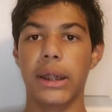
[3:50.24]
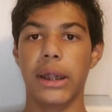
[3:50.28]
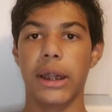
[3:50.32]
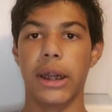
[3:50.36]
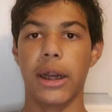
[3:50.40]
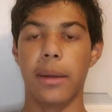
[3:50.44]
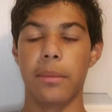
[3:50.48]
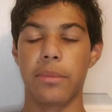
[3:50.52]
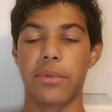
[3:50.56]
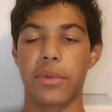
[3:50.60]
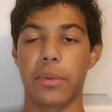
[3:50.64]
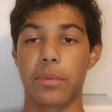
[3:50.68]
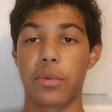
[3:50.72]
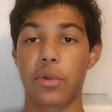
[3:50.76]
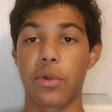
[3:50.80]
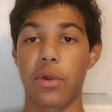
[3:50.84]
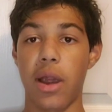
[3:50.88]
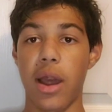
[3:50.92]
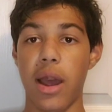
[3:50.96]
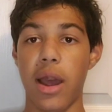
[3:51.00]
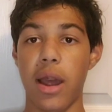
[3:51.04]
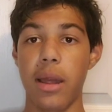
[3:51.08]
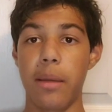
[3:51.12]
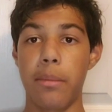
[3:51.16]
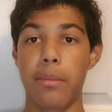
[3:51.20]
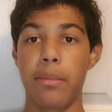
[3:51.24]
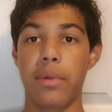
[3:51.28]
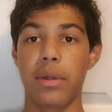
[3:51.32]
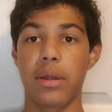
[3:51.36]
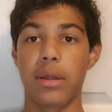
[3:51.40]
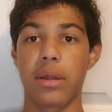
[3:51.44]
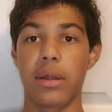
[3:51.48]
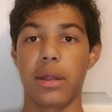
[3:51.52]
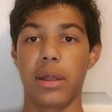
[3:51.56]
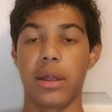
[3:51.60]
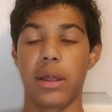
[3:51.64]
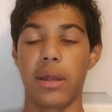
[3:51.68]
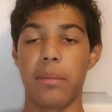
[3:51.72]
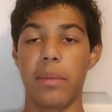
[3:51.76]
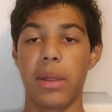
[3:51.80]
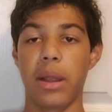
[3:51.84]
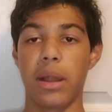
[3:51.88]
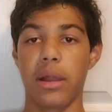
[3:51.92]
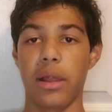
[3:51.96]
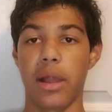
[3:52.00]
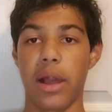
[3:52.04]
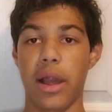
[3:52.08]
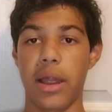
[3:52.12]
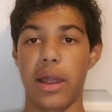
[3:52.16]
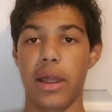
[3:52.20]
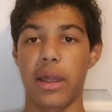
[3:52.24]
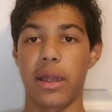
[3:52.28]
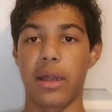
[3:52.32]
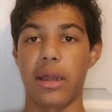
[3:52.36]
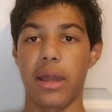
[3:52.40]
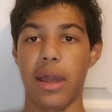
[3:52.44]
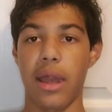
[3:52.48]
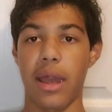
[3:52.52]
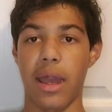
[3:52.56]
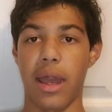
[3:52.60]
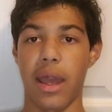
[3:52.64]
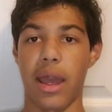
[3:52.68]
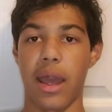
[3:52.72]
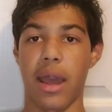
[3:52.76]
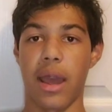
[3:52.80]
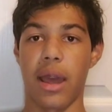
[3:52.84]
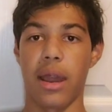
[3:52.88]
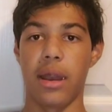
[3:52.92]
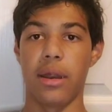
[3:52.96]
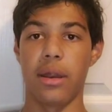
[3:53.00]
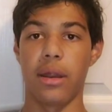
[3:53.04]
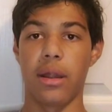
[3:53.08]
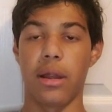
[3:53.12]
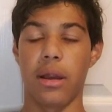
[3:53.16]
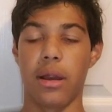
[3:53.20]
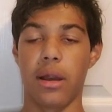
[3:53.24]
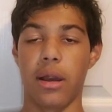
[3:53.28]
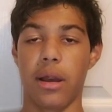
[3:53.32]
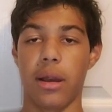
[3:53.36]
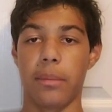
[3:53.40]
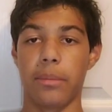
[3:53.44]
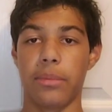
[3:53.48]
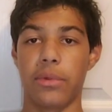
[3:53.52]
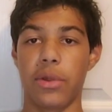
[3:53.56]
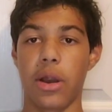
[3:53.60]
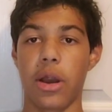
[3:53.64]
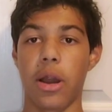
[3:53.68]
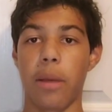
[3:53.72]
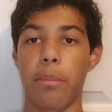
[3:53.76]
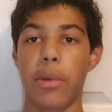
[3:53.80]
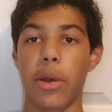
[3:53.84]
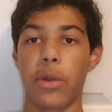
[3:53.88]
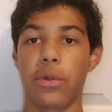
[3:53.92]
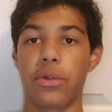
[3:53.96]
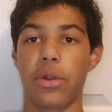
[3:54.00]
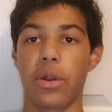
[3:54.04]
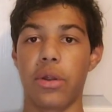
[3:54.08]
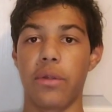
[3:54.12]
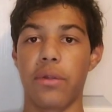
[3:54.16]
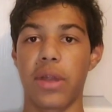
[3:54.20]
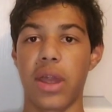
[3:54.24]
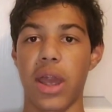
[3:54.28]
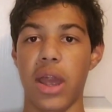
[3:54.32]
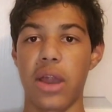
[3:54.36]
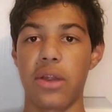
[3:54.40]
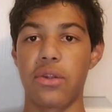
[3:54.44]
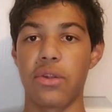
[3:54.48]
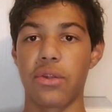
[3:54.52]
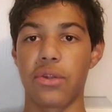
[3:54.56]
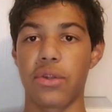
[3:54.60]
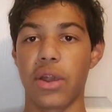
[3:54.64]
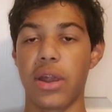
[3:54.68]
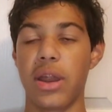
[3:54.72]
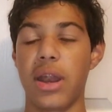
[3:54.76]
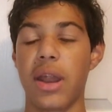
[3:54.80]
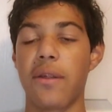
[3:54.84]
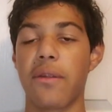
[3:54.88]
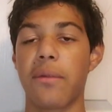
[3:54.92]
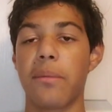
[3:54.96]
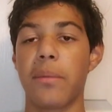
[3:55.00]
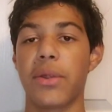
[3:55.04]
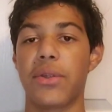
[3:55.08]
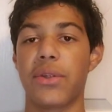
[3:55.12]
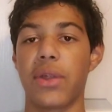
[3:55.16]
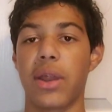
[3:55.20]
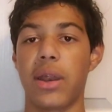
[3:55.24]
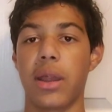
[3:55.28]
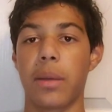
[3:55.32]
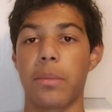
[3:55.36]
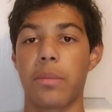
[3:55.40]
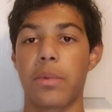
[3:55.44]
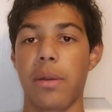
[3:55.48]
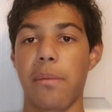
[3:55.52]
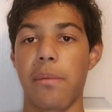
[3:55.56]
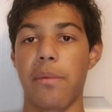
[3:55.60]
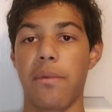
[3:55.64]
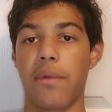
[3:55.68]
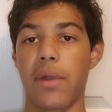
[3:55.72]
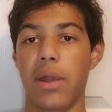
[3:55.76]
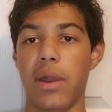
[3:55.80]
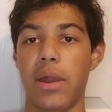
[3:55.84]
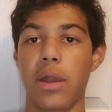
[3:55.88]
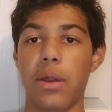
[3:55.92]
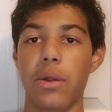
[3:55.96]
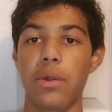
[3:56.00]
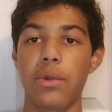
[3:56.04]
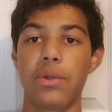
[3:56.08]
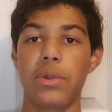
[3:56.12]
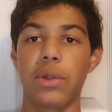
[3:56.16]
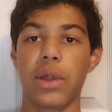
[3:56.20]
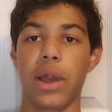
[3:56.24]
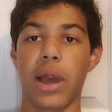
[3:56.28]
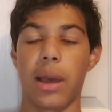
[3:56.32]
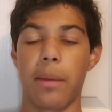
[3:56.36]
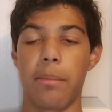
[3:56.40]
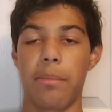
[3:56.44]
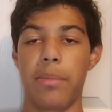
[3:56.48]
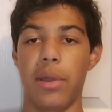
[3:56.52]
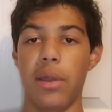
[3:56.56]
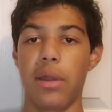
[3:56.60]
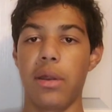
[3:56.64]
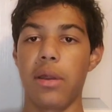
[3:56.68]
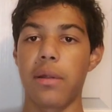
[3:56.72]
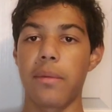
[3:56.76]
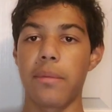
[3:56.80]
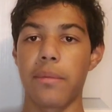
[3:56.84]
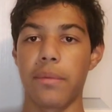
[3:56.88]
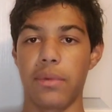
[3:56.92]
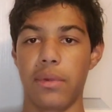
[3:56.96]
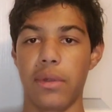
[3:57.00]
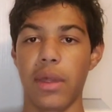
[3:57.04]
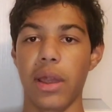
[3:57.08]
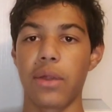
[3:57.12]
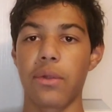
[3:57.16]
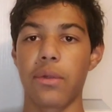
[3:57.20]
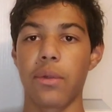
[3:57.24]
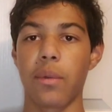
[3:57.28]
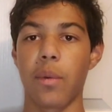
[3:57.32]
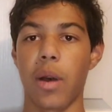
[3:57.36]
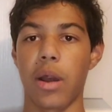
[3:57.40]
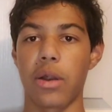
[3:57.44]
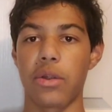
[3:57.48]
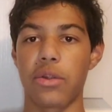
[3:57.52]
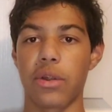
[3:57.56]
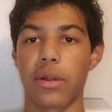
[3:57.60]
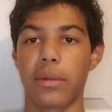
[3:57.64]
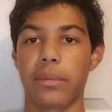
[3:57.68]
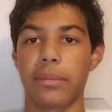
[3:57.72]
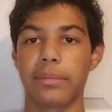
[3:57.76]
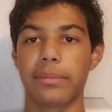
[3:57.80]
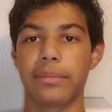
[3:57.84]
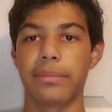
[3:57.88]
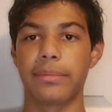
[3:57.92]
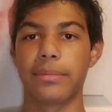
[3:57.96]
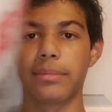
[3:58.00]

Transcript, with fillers: Um, subscribe, give me a like, and um, turn on post notifications so you never miss any upcoming videos. I'm Peter. Thanks for watching.